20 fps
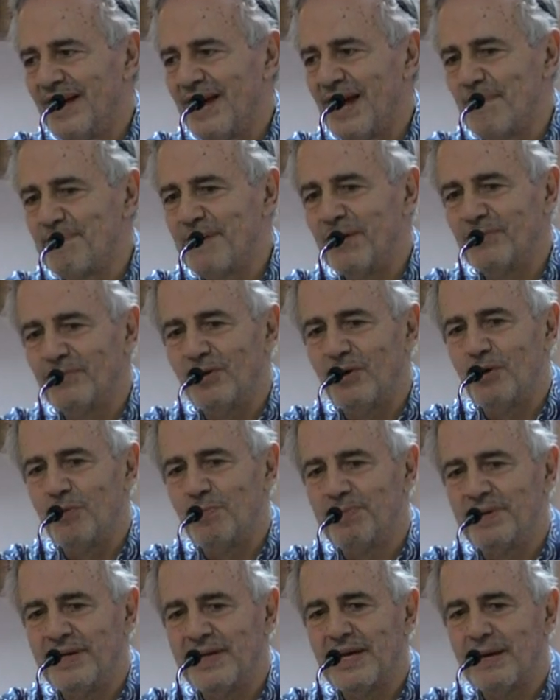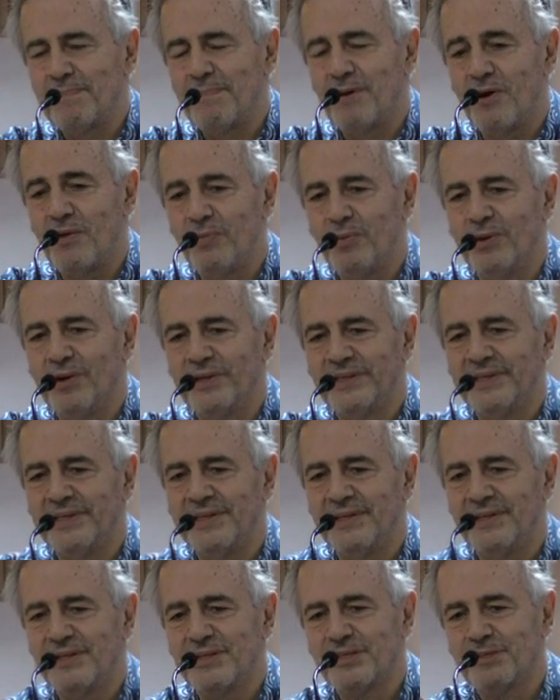about opening up our
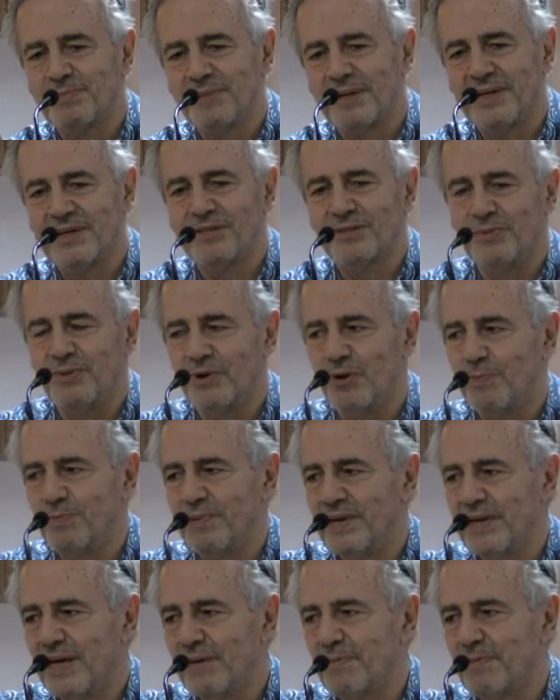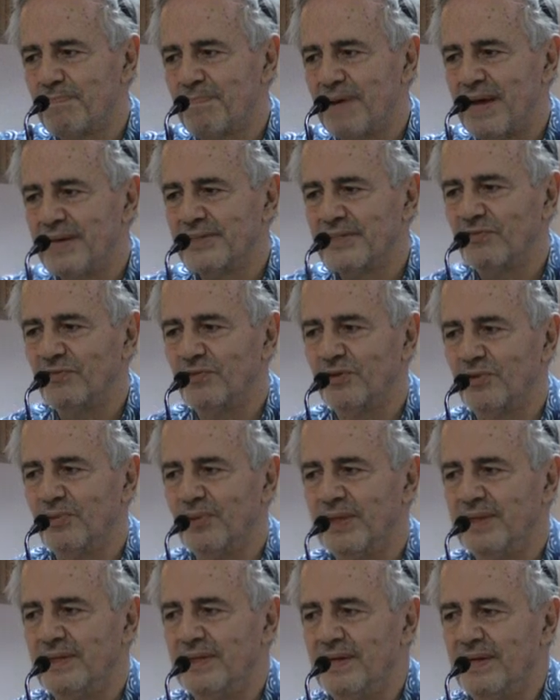worldliness because we're opening up a passage to
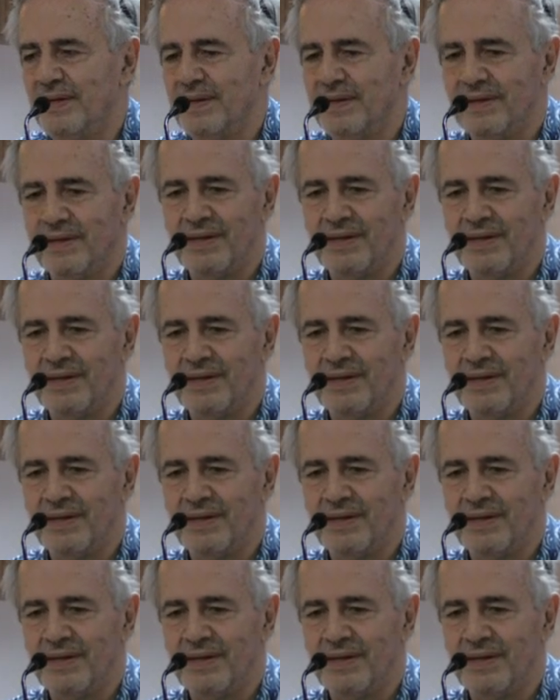India.